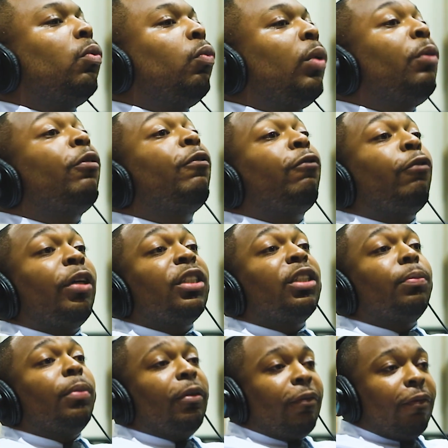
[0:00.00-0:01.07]
we were
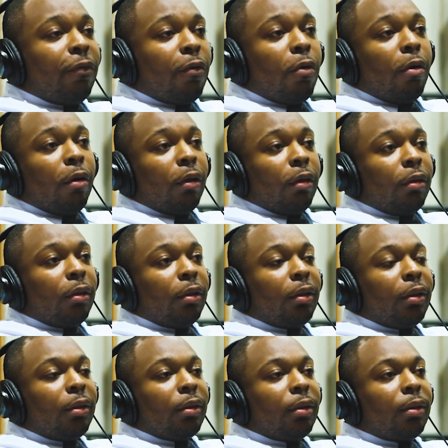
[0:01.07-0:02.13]
friends before
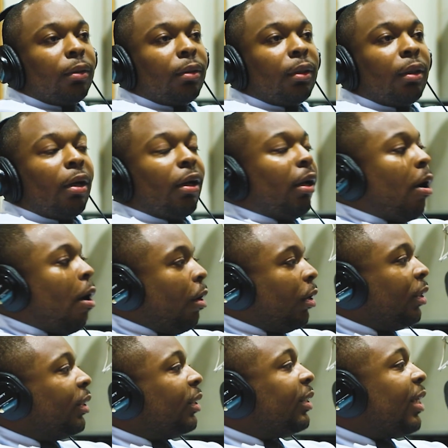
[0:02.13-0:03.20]

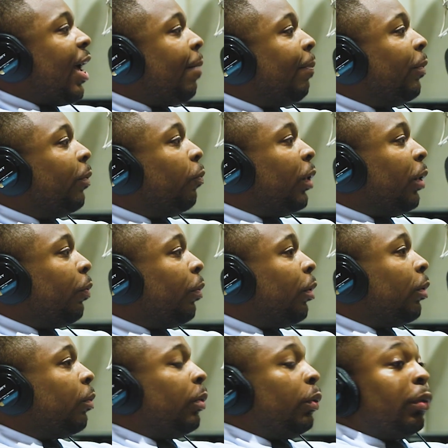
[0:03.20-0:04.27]
all of this happened. We
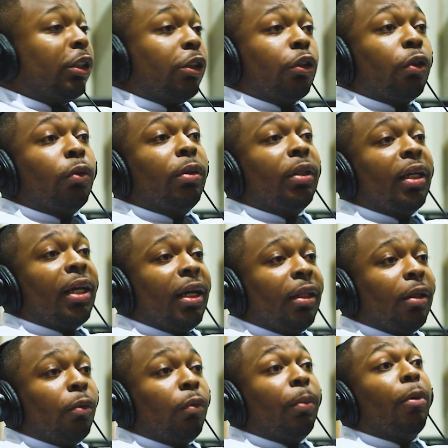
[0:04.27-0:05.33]
went to school
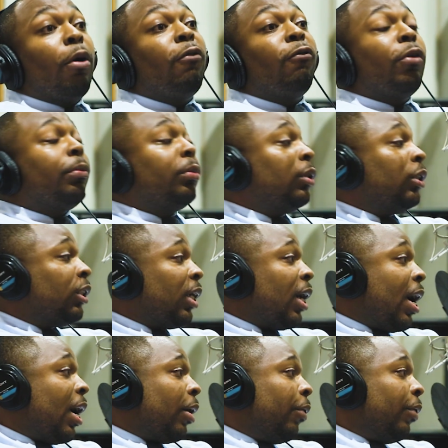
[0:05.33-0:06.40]
together. We both from the
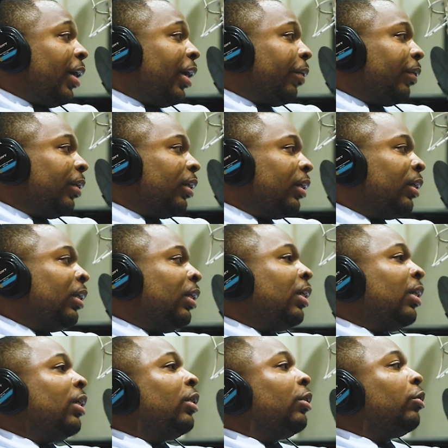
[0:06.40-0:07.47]
Chicago area.
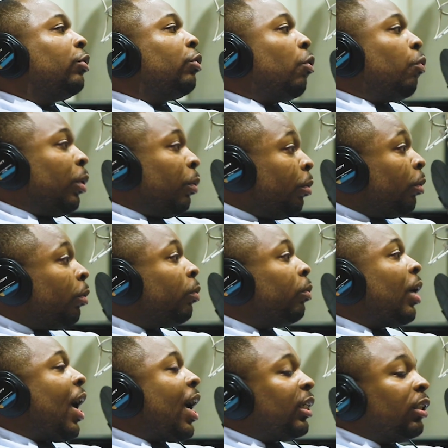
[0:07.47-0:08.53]
So we were
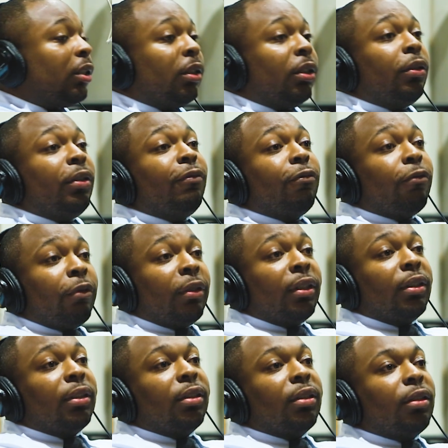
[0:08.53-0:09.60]
actually
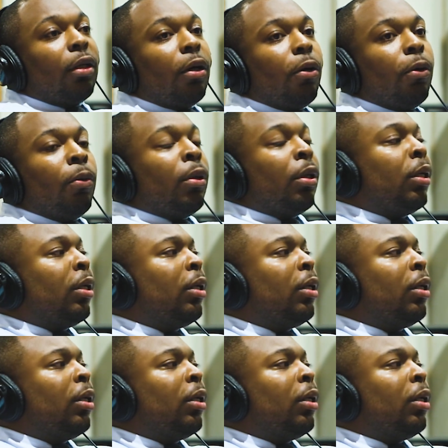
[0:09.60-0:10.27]
friends. So